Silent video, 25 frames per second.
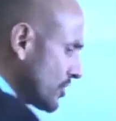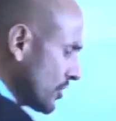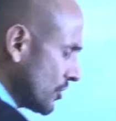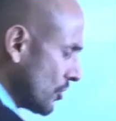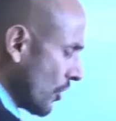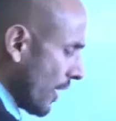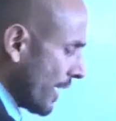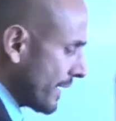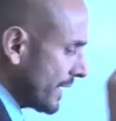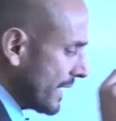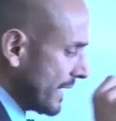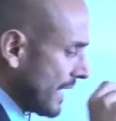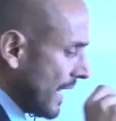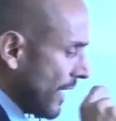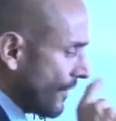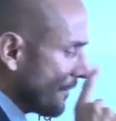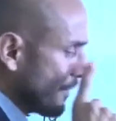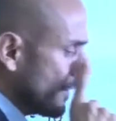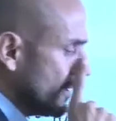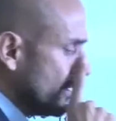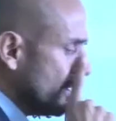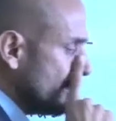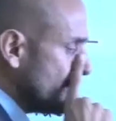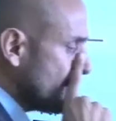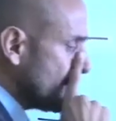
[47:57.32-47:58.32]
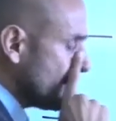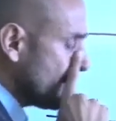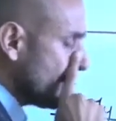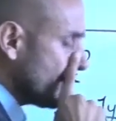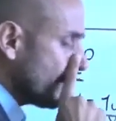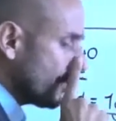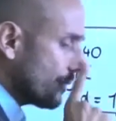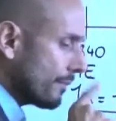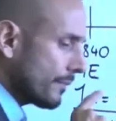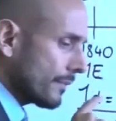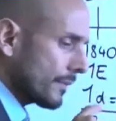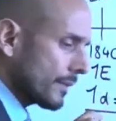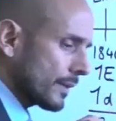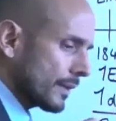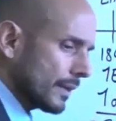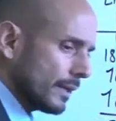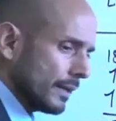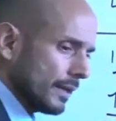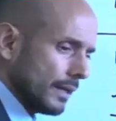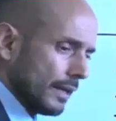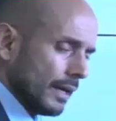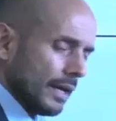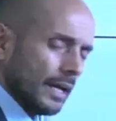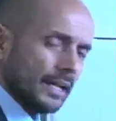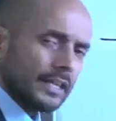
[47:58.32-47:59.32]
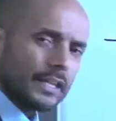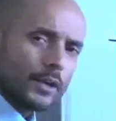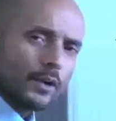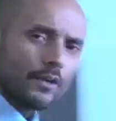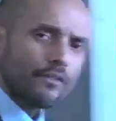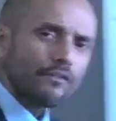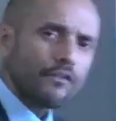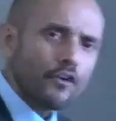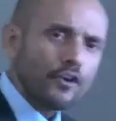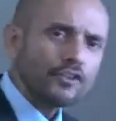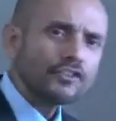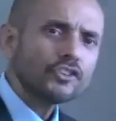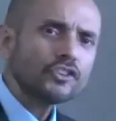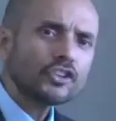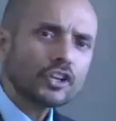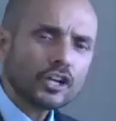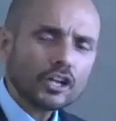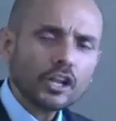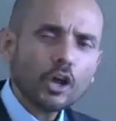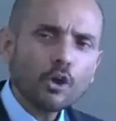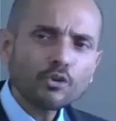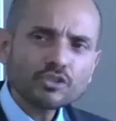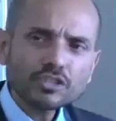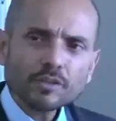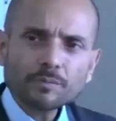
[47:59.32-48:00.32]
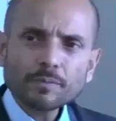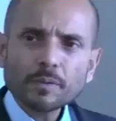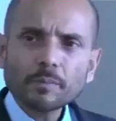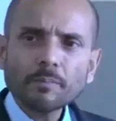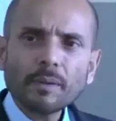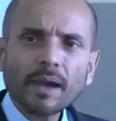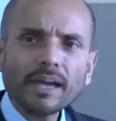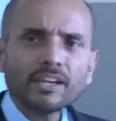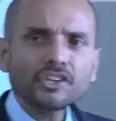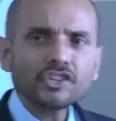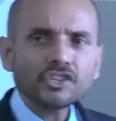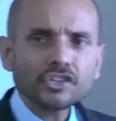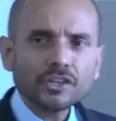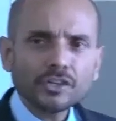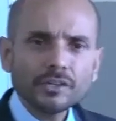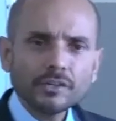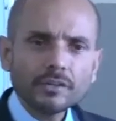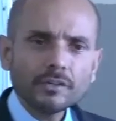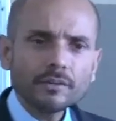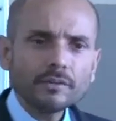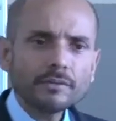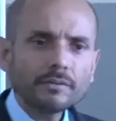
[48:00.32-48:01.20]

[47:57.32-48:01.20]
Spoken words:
to 9/11. They're referring to the close of probation.